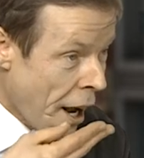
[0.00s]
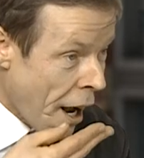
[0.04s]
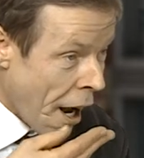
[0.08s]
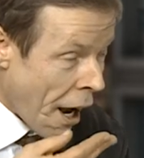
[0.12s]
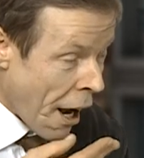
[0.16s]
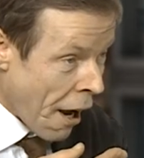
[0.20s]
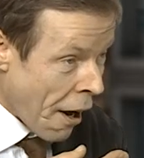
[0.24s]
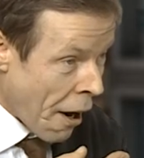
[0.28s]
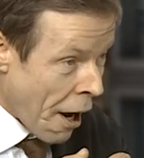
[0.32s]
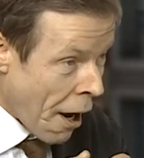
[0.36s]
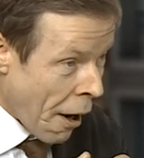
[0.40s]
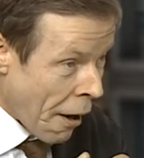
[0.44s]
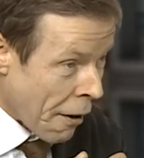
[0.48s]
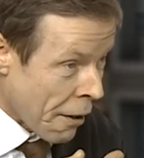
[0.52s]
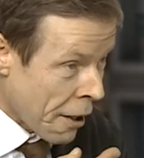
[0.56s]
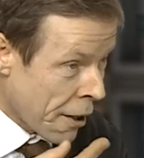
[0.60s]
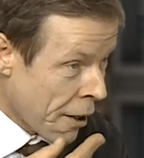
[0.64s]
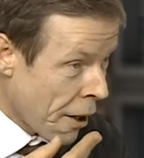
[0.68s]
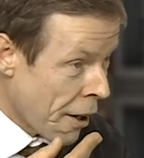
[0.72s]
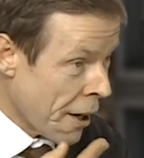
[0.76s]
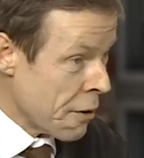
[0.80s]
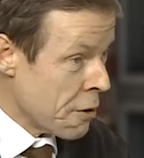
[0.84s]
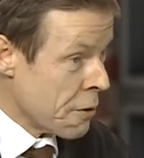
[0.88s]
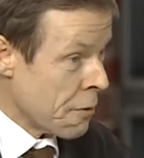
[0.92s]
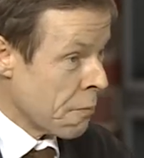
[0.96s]
Uh, uh
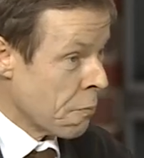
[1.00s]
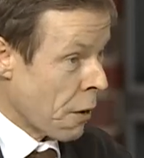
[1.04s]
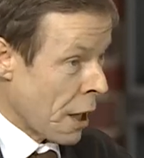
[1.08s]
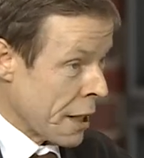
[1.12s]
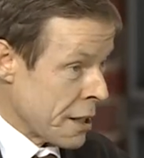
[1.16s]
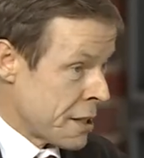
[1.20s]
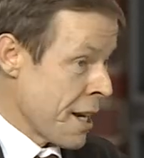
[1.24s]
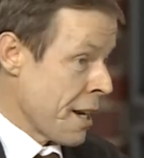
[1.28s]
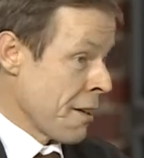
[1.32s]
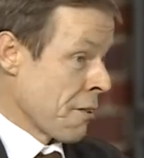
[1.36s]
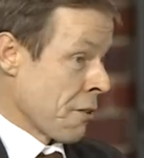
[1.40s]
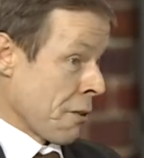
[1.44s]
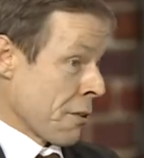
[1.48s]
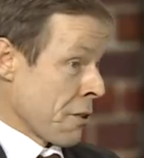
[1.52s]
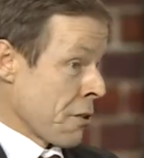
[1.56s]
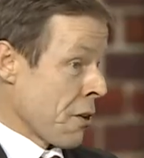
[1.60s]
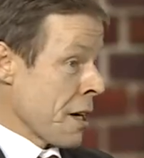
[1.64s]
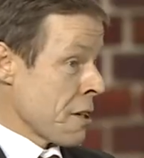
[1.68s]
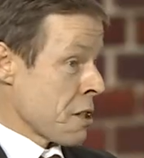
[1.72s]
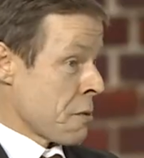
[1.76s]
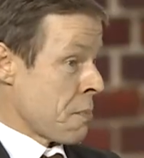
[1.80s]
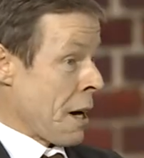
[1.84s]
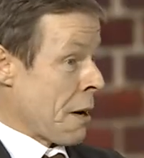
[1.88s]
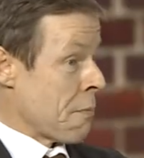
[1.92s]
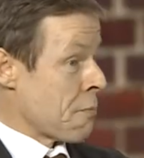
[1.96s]
guy, my technical
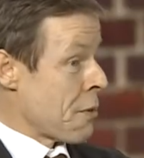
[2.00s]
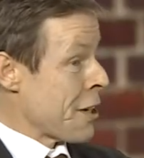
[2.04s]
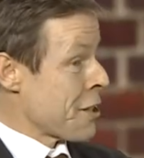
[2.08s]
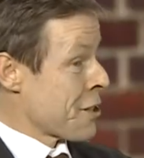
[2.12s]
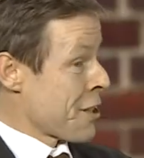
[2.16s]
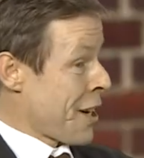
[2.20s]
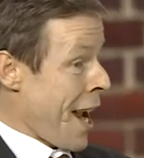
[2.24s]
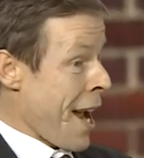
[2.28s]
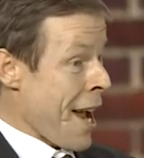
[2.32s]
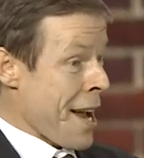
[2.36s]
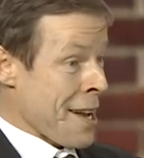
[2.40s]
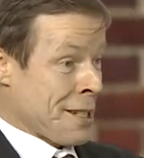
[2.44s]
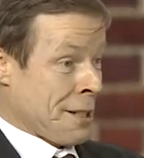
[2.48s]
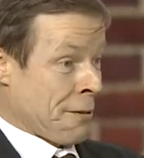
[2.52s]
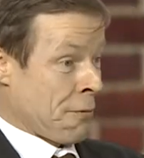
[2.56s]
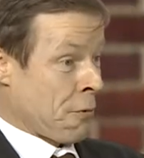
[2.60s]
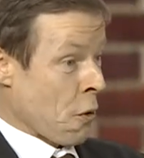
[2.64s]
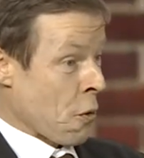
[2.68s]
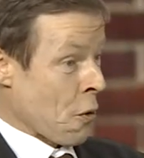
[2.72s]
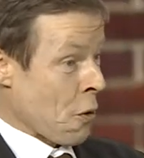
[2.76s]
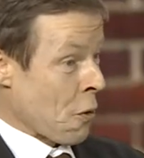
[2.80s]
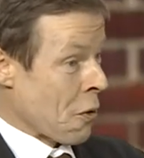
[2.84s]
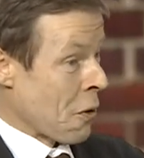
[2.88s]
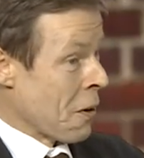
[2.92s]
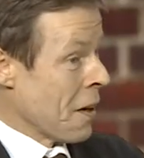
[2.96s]
director, has been at British Gas
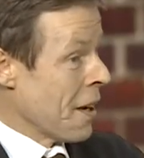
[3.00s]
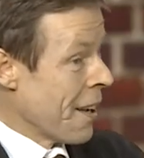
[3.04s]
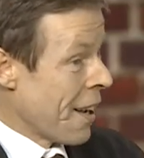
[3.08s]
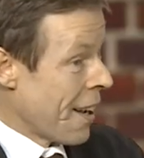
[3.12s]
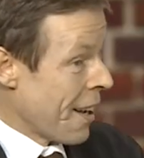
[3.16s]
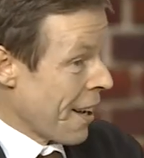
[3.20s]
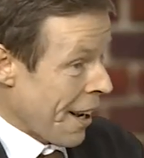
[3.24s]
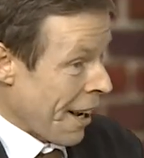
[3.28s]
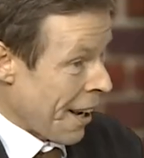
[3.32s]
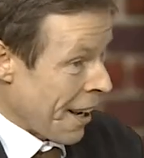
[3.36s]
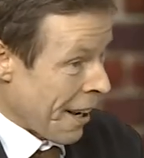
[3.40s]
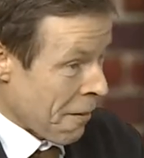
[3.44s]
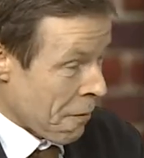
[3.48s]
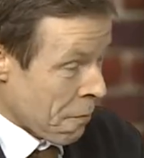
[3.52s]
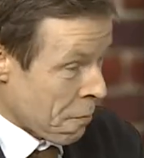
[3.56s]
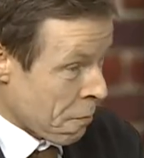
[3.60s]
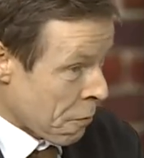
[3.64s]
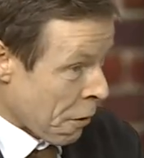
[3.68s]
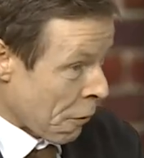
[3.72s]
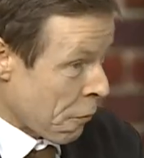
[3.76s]
for uh,